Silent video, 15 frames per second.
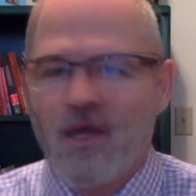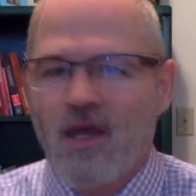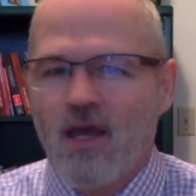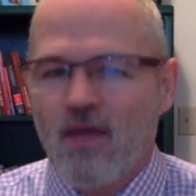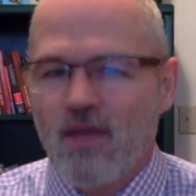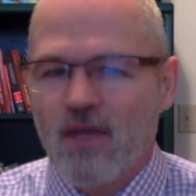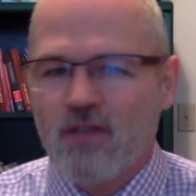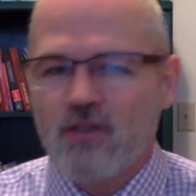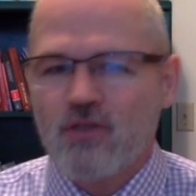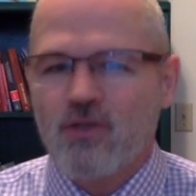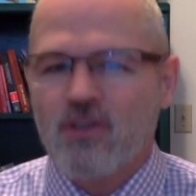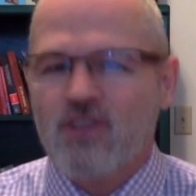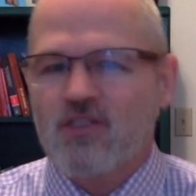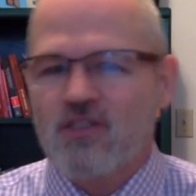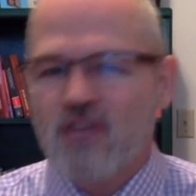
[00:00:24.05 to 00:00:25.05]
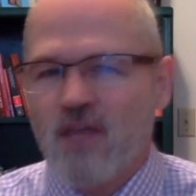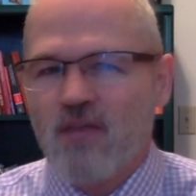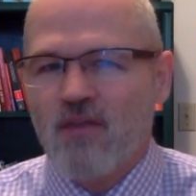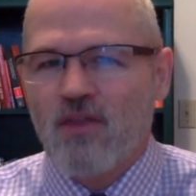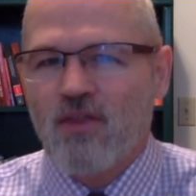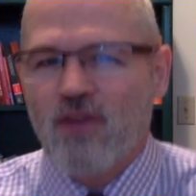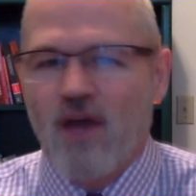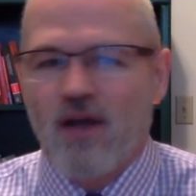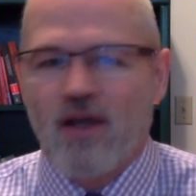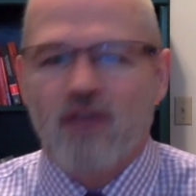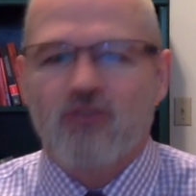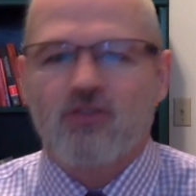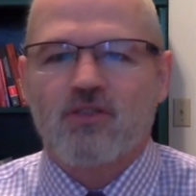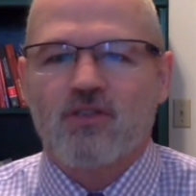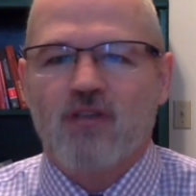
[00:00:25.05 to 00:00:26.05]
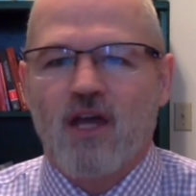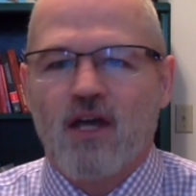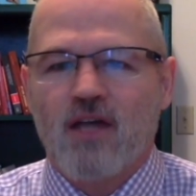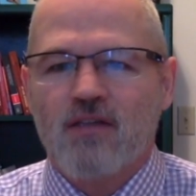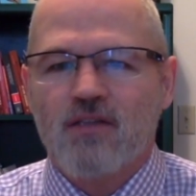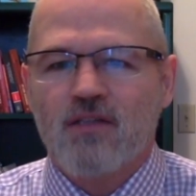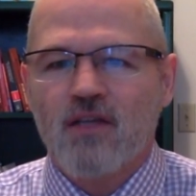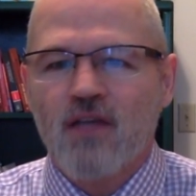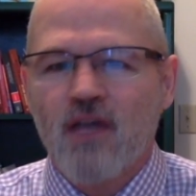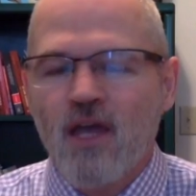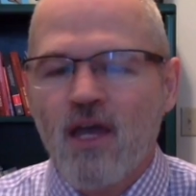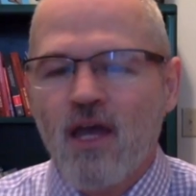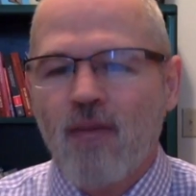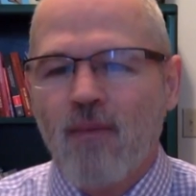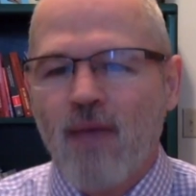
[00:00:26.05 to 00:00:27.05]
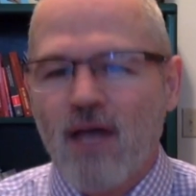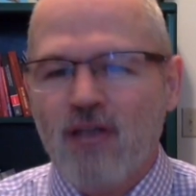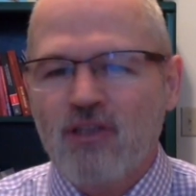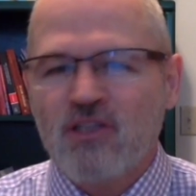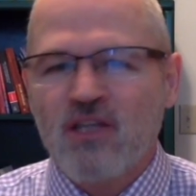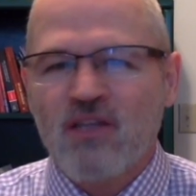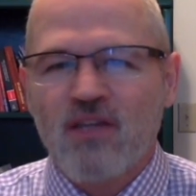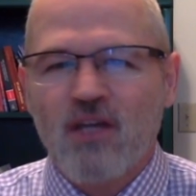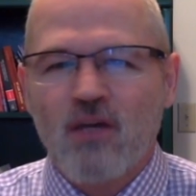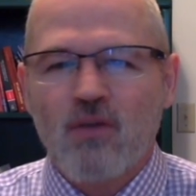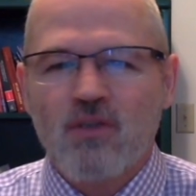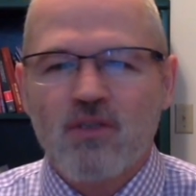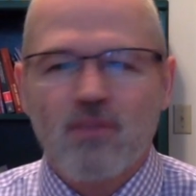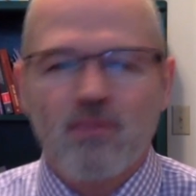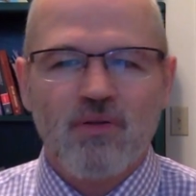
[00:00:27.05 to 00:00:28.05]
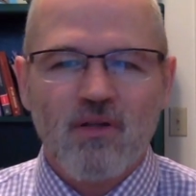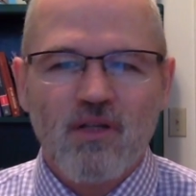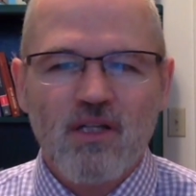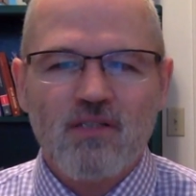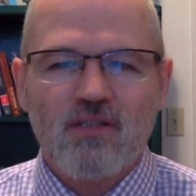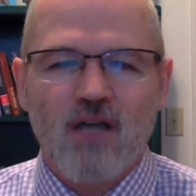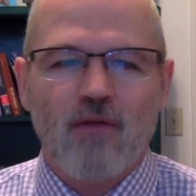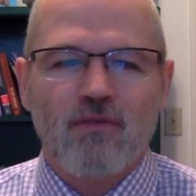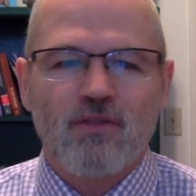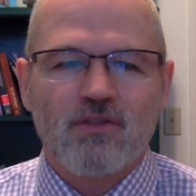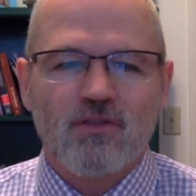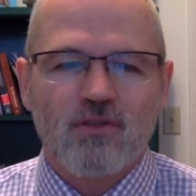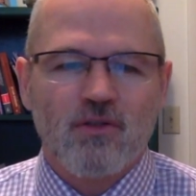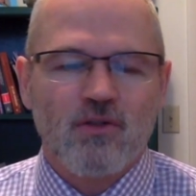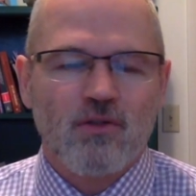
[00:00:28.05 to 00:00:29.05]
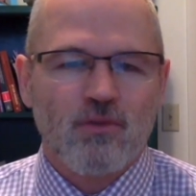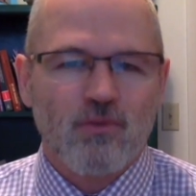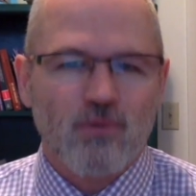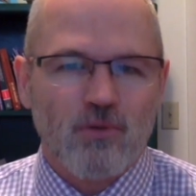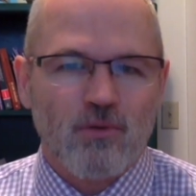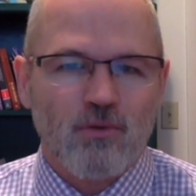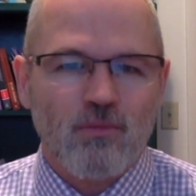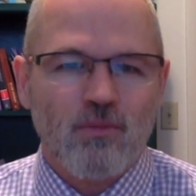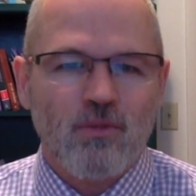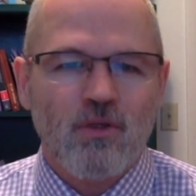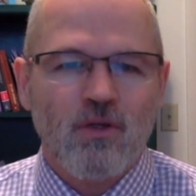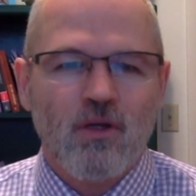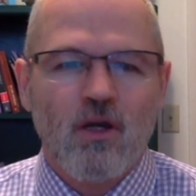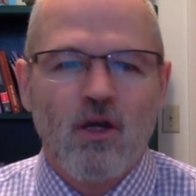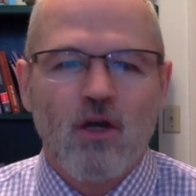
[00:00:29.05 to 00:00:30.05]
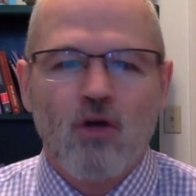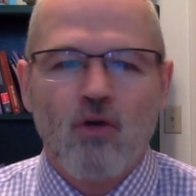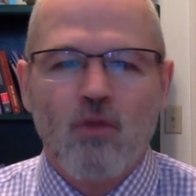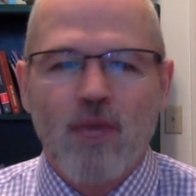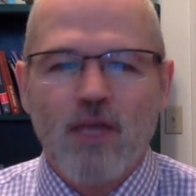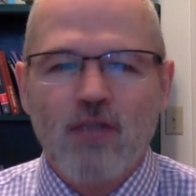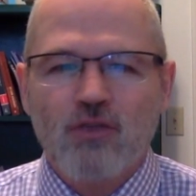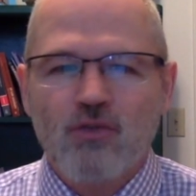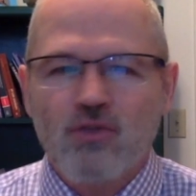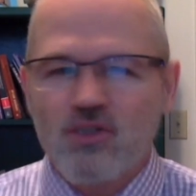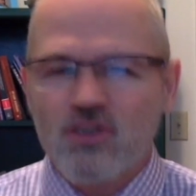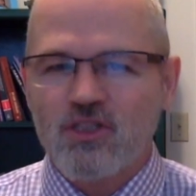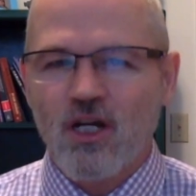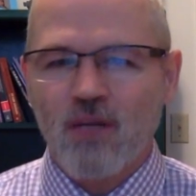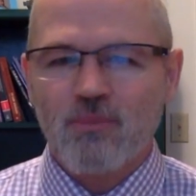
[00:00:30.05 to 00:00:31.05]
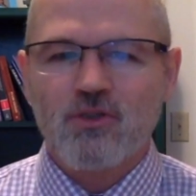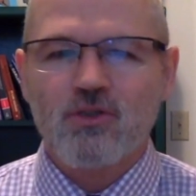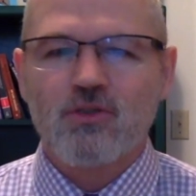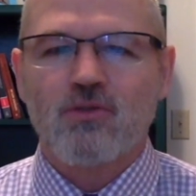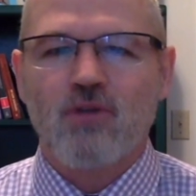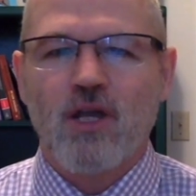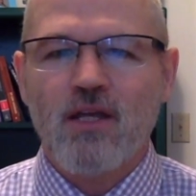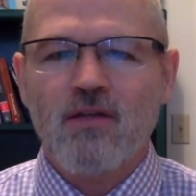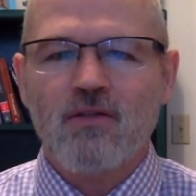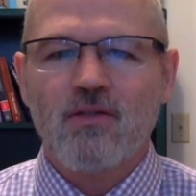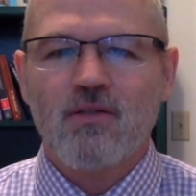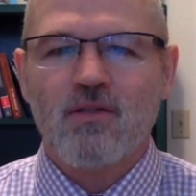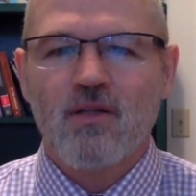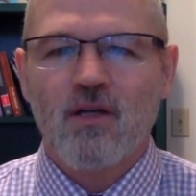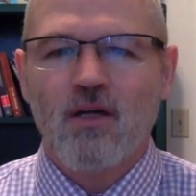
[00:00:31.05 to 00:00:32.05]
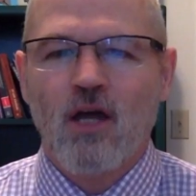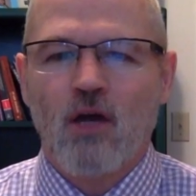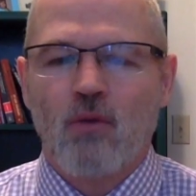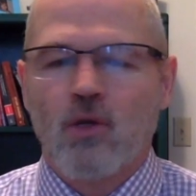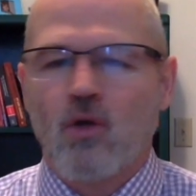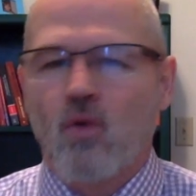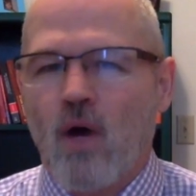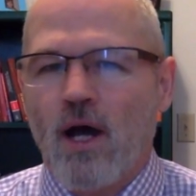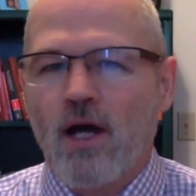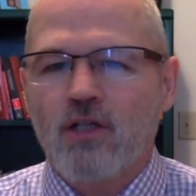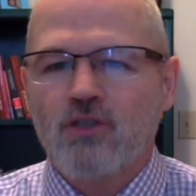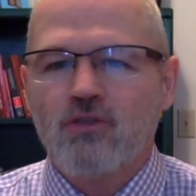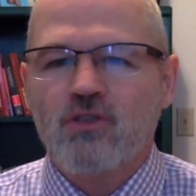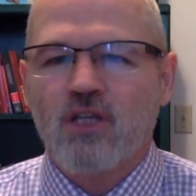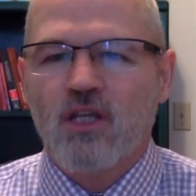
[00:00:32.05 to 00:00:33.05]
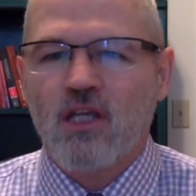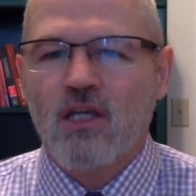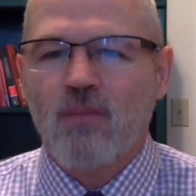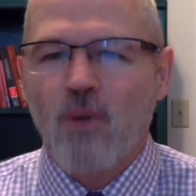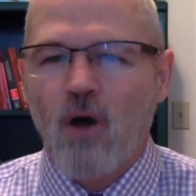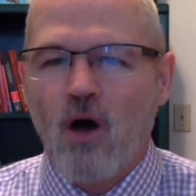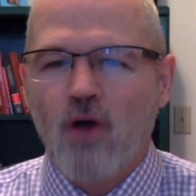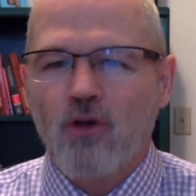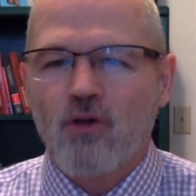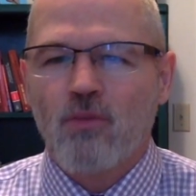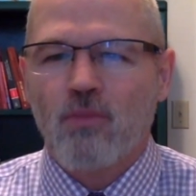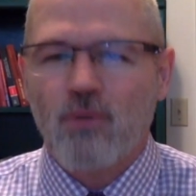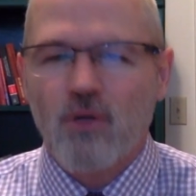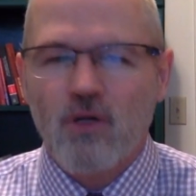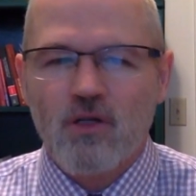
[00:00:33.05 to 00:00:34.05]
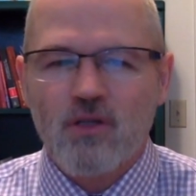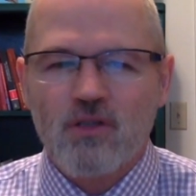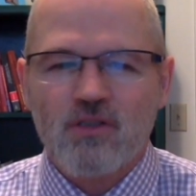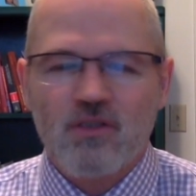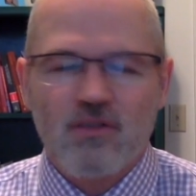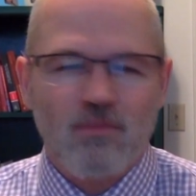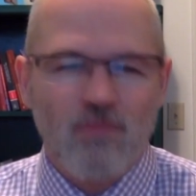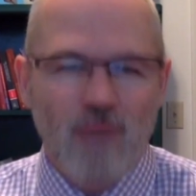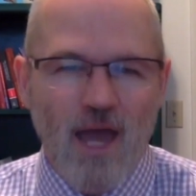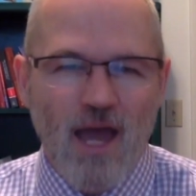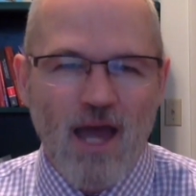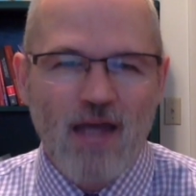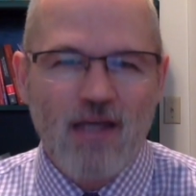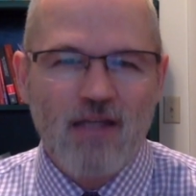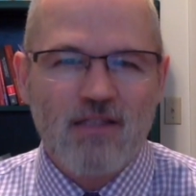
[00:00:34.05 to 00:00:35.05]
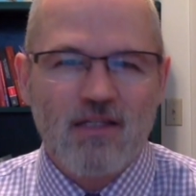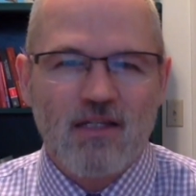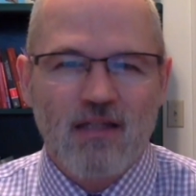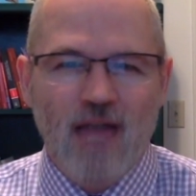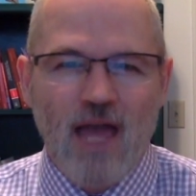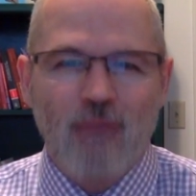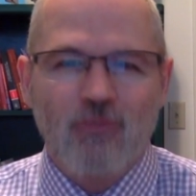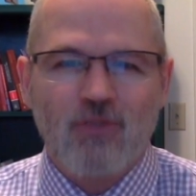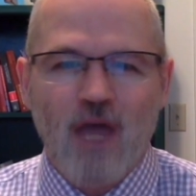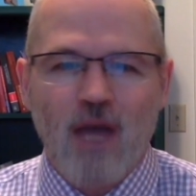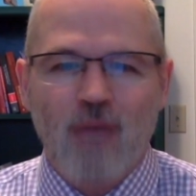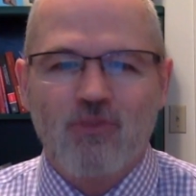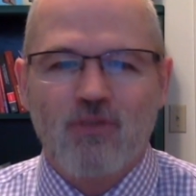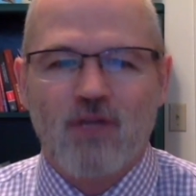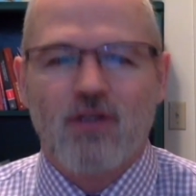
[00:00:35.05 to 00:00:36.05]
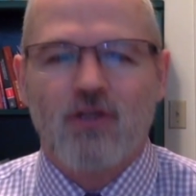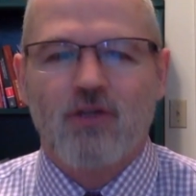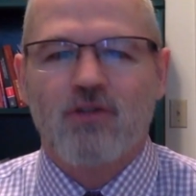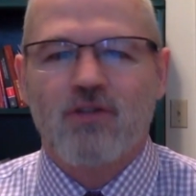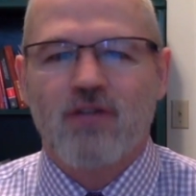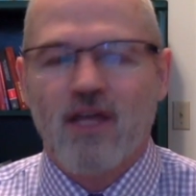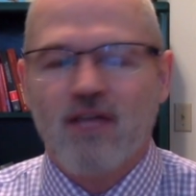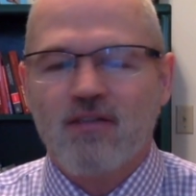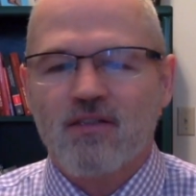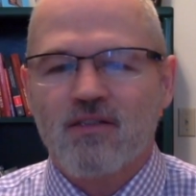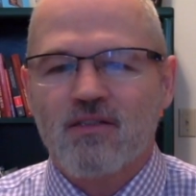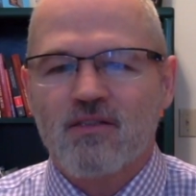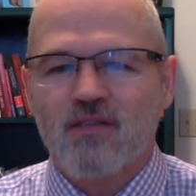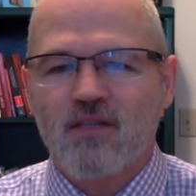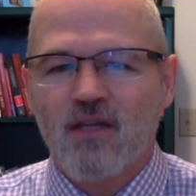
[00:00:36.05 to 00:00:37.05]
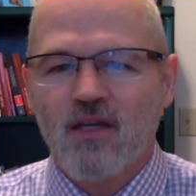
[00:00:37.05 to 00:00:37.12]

And then to extend the thought exercise, imagine that there was a police officer in the room who made you sit up straight, required you to keep all your books and bags and laptops under your desks,